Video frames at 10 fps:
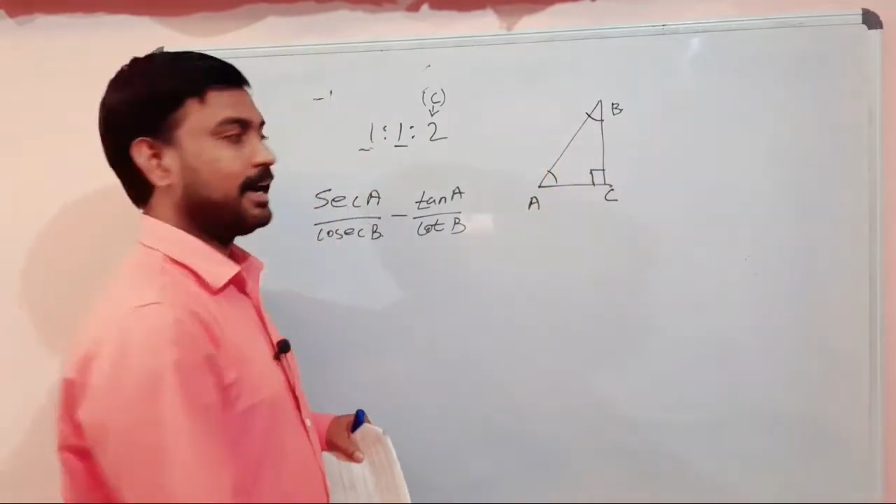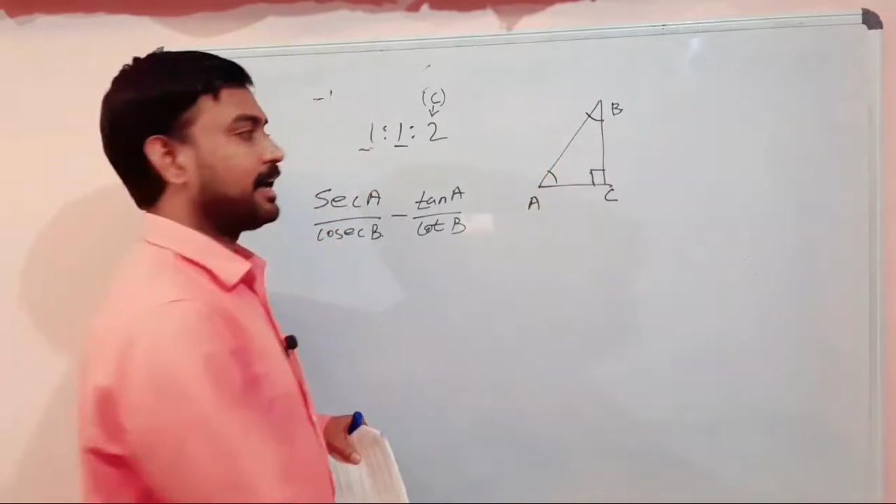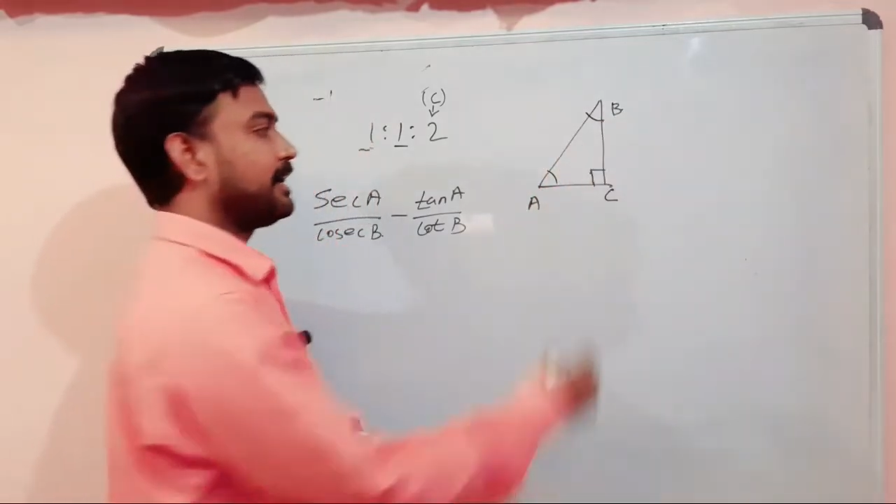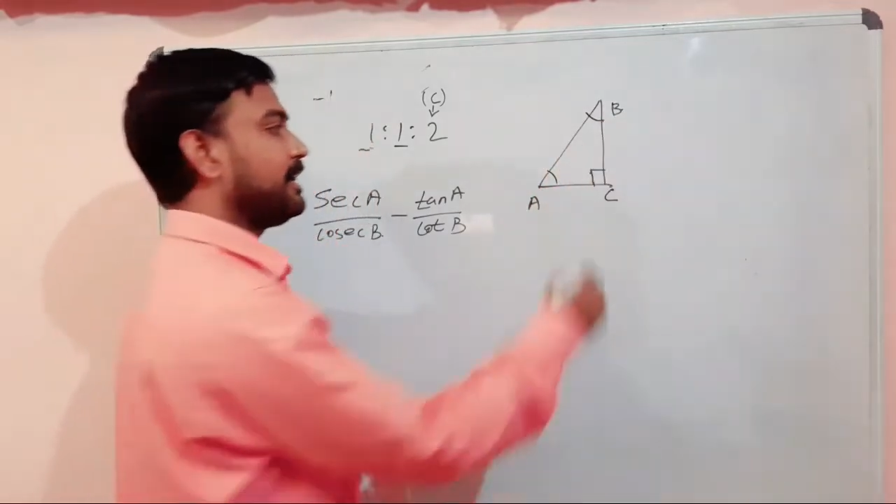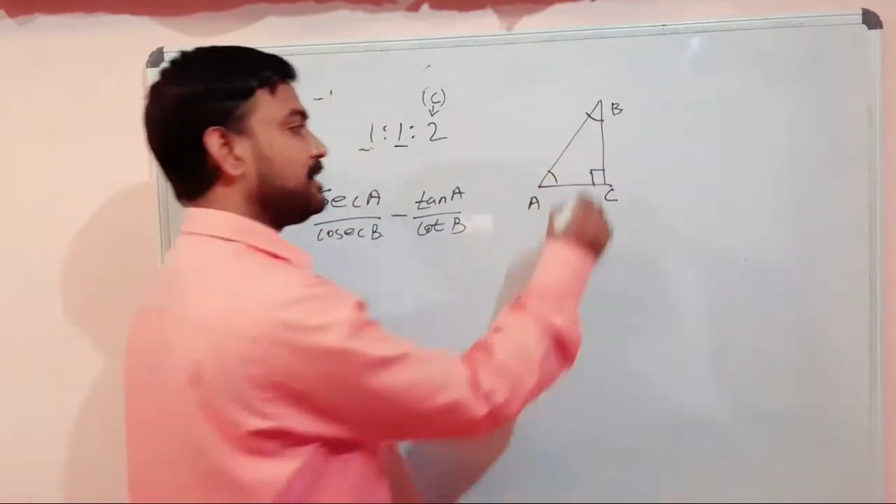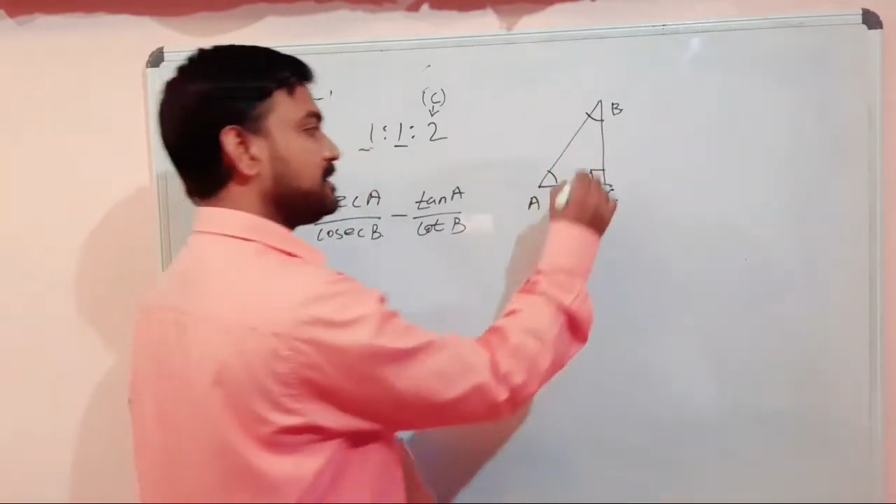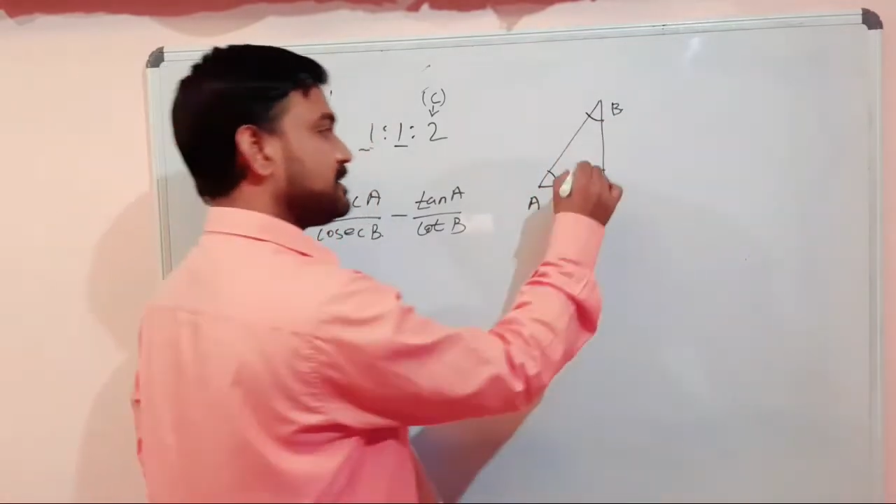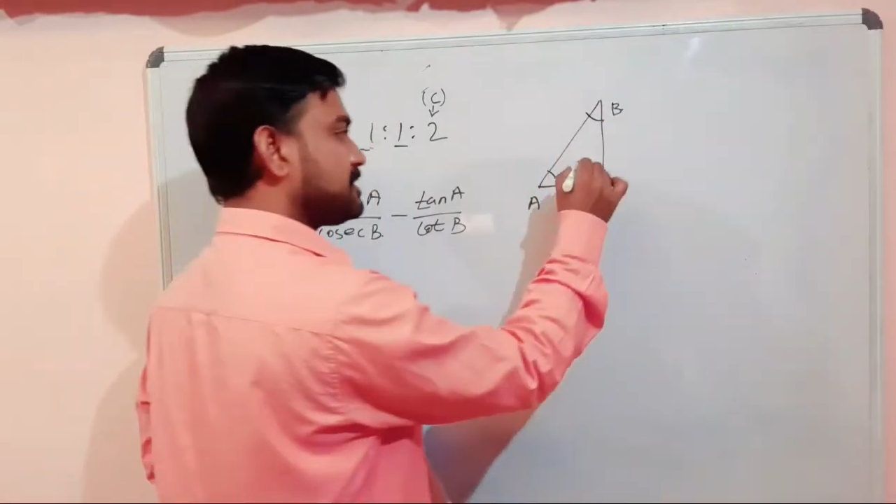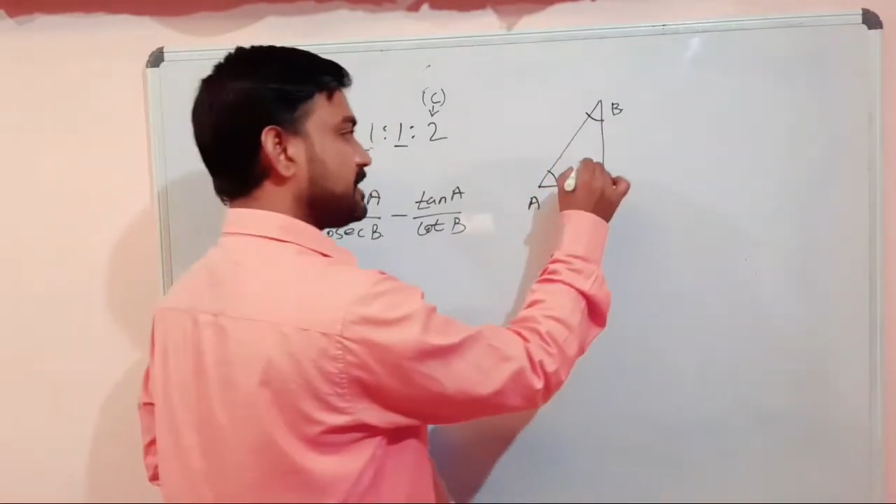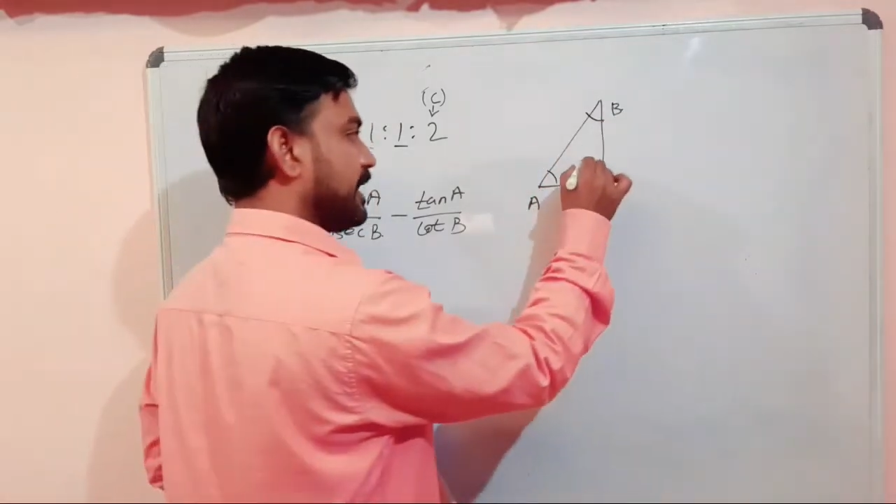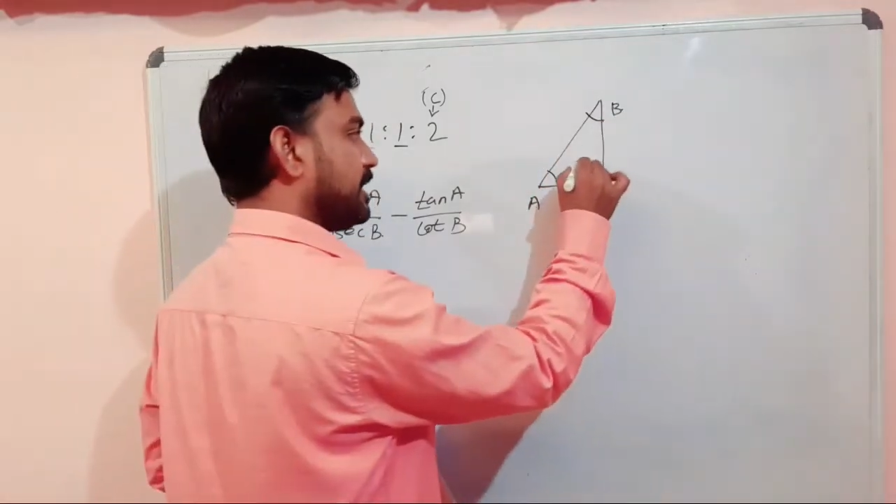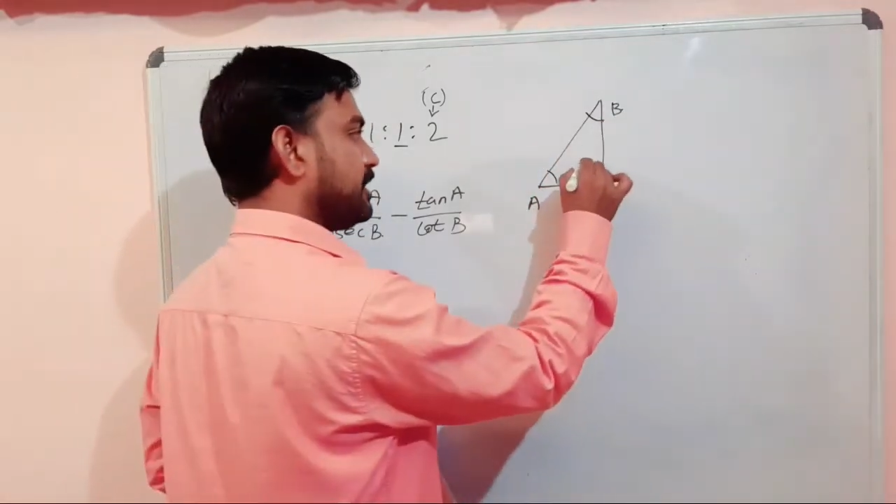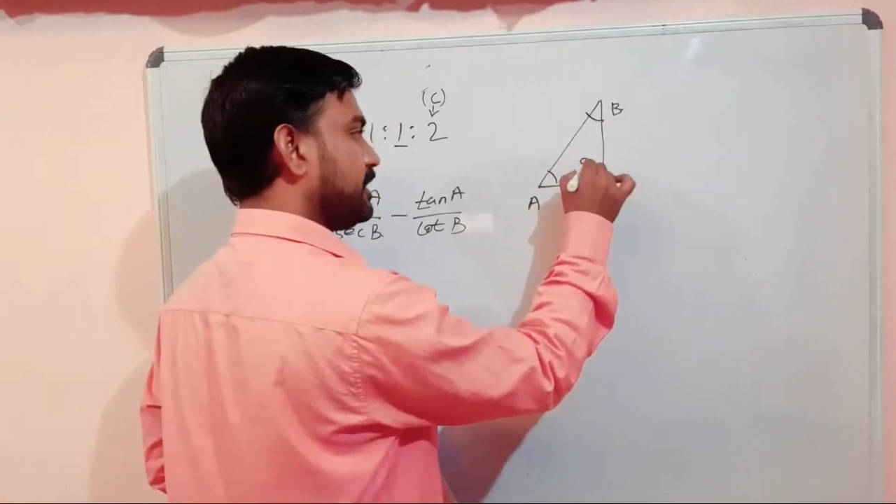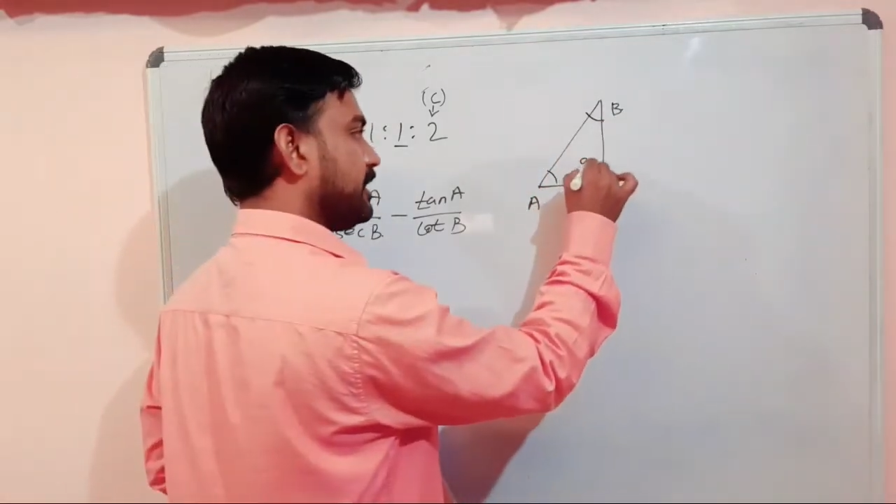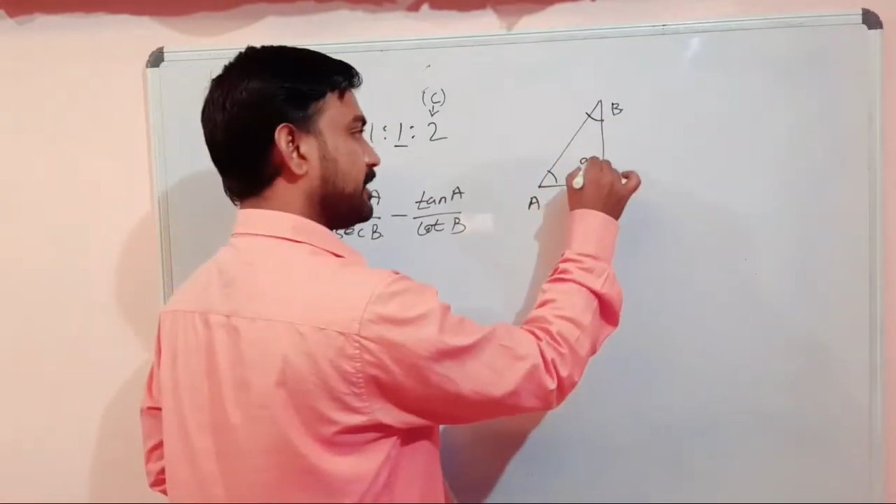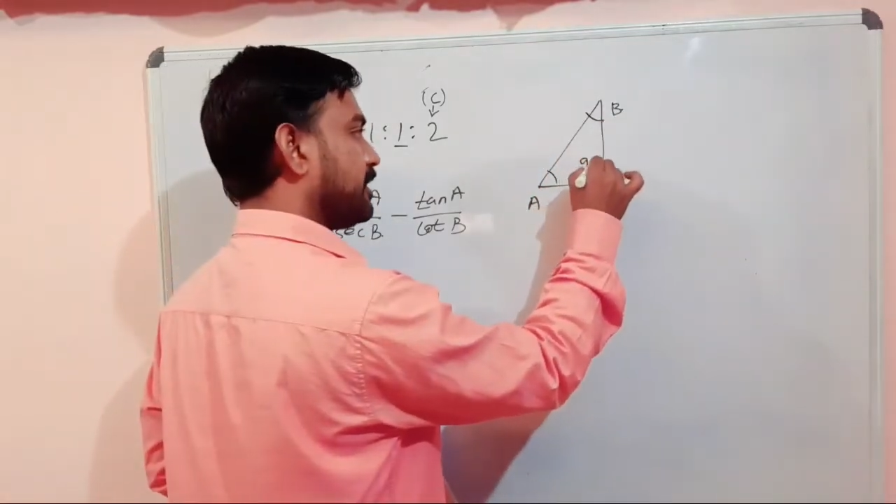Here it is 90 degree.